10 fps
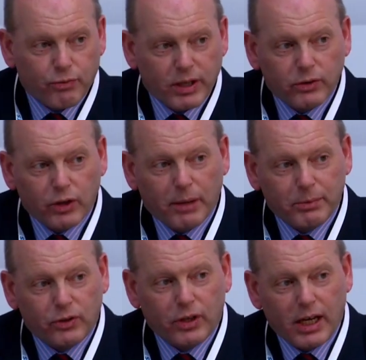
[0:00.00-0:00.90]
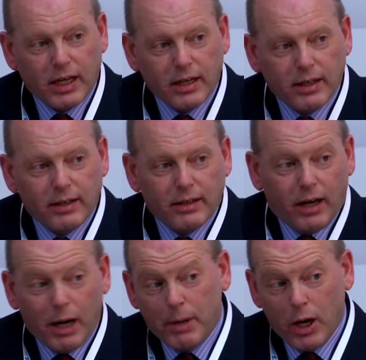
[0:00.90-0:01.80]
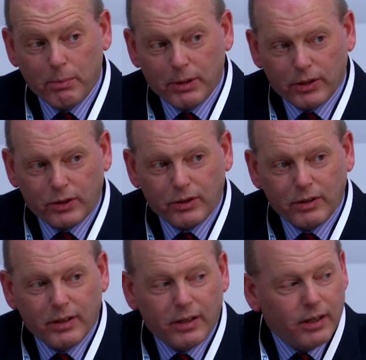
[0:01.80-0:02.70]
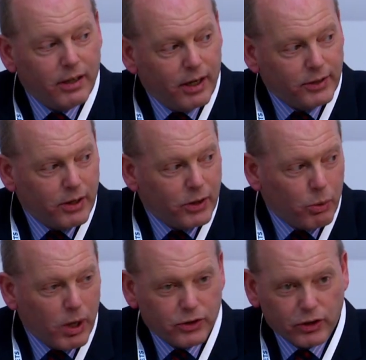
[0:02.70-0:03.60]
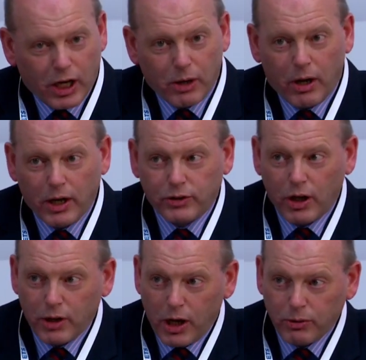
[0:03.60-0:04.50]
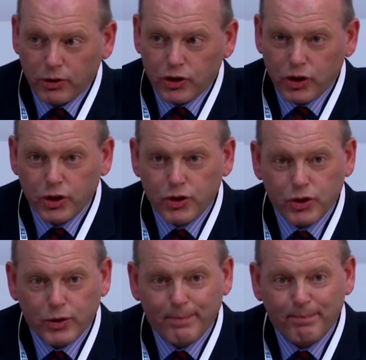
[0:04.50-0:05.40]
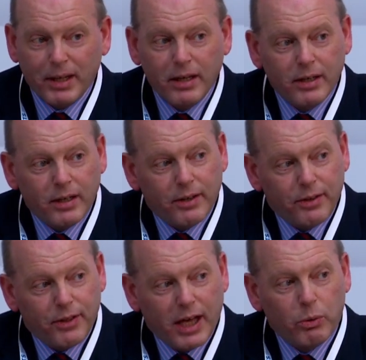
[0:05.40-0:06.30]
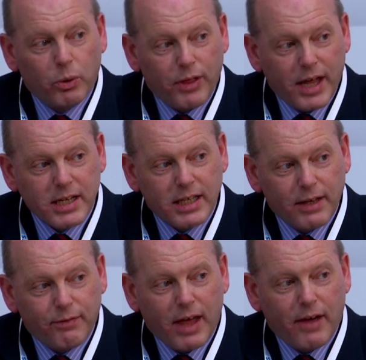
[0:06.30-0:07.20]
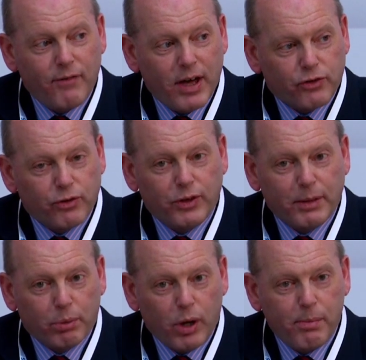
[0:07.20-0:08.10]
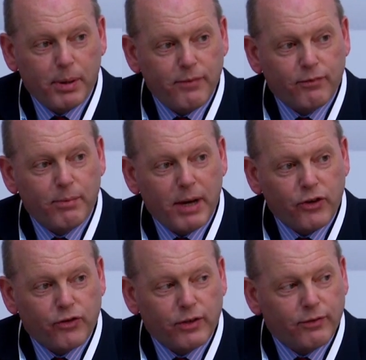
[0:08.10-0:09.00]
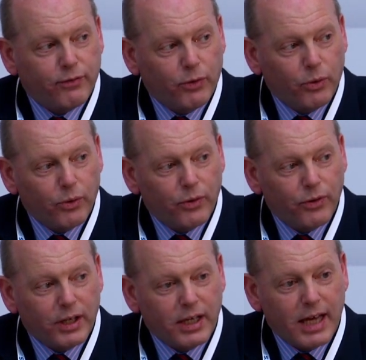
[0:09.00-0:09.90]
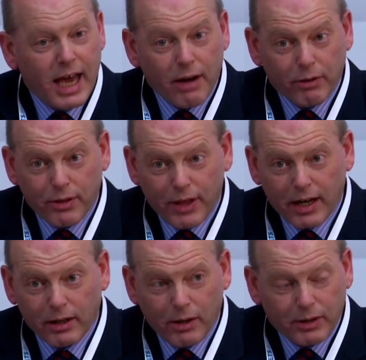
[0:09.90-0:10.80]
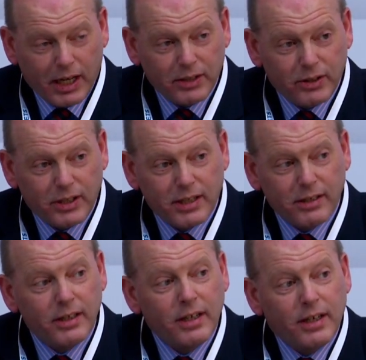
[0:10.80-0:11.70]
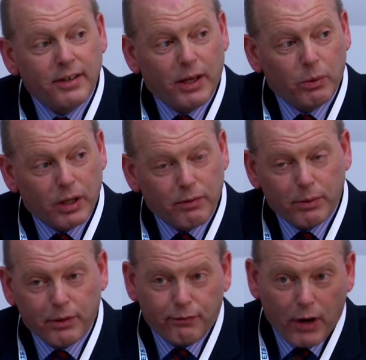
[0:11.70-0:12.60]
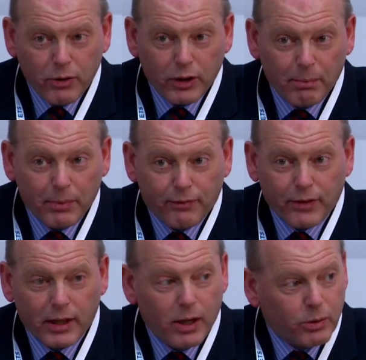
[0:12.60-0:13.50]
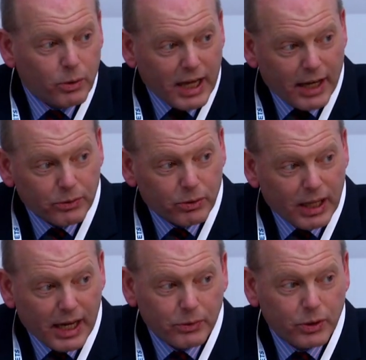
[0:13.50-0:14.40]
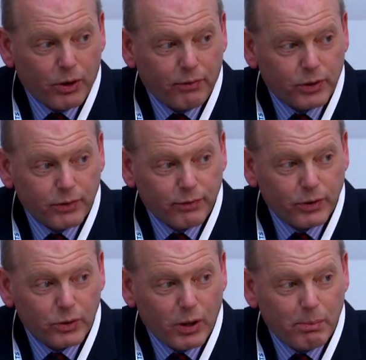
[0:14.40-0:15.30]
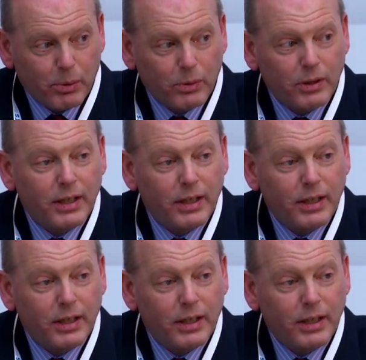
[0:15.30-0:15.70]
rings up to say, I'm homeless, I don't know where to go, I don't know who to turn to, they will then give that veteran the appropriate information for the area they are located in. They will give them the phone number for the local council housing officer, for example,